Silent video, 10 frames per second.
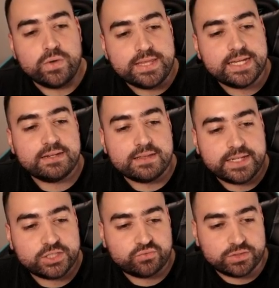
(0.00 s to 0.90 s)
within
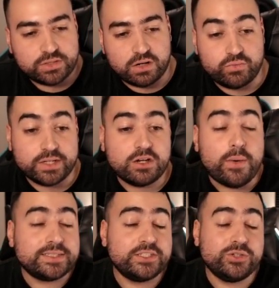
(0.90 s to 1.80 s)
this resolve, we are
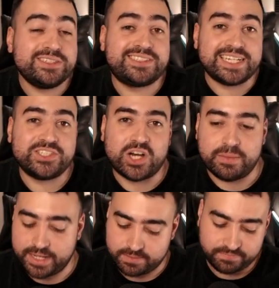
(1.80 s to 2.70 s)
going to use set
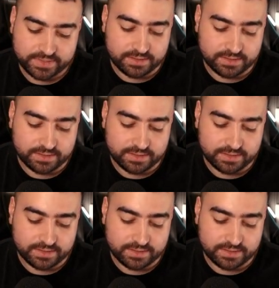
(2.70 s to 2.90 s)
timeout.